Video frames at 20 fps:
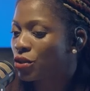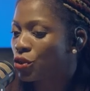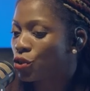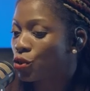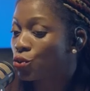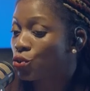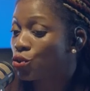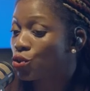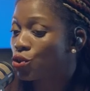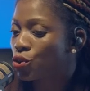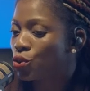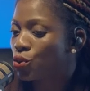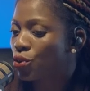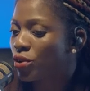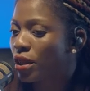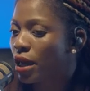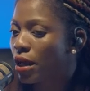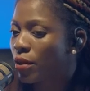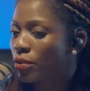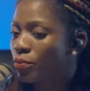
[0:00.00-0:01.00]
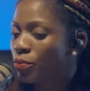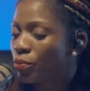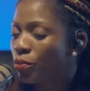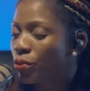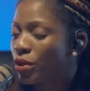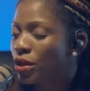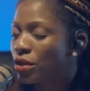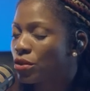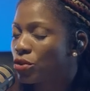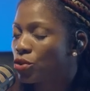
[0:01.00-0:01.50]
you do that
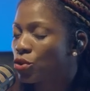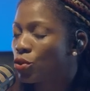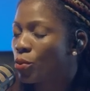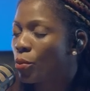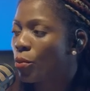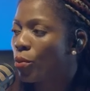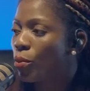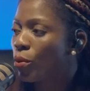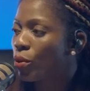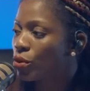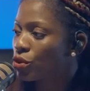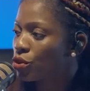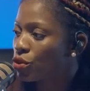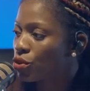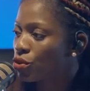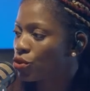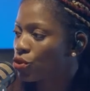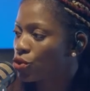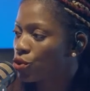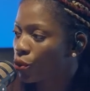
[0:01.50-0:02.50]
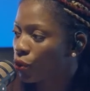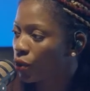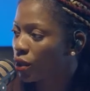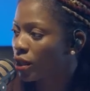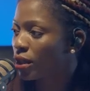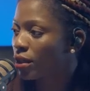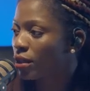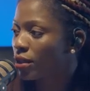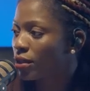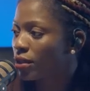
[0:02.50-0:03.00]
brings you most joy?